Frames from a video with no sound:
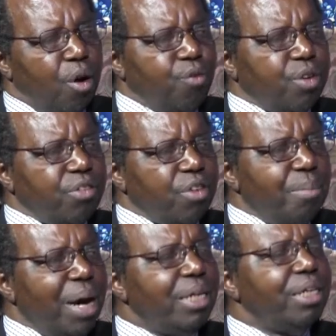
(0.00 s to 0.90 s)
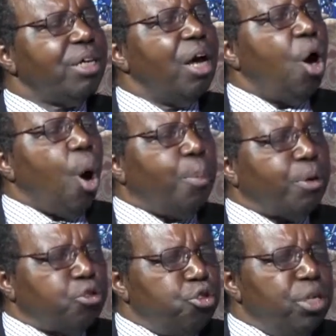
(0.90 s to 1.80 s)
of Christian marriage?
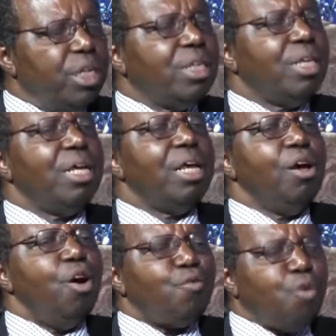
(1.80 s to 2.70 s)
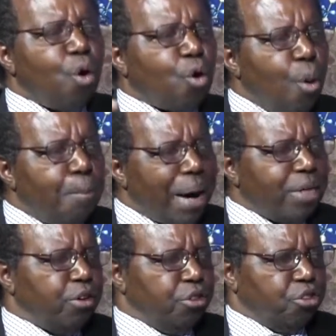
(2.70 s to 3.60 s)
Opportunity for
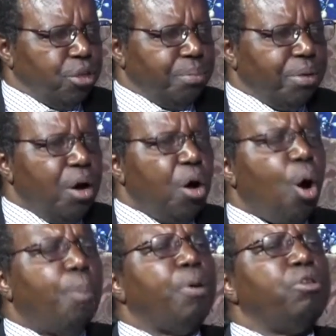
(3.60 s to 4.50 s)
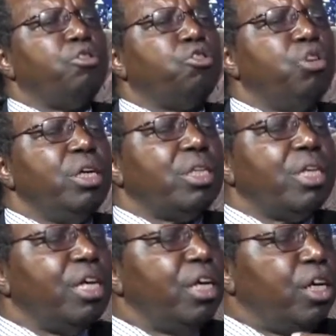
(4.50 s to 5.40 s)
companionship.
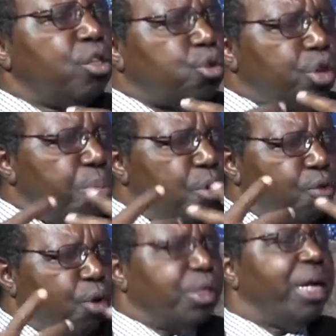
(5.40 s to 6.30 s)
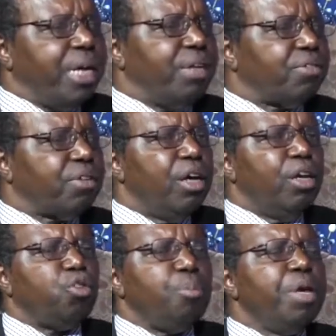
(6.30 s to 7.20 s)
Opportunity to remove loneliness.
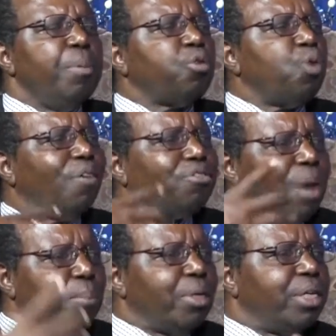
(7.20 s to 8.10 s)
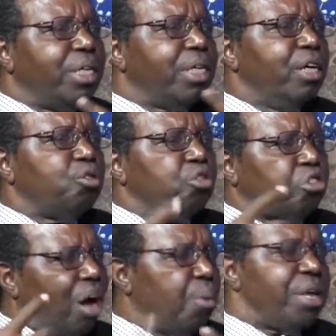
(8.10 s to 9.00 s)
To be able to have somebody to
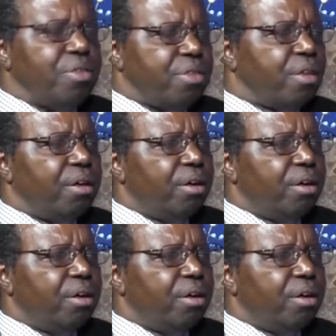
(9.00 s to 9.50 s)
share with.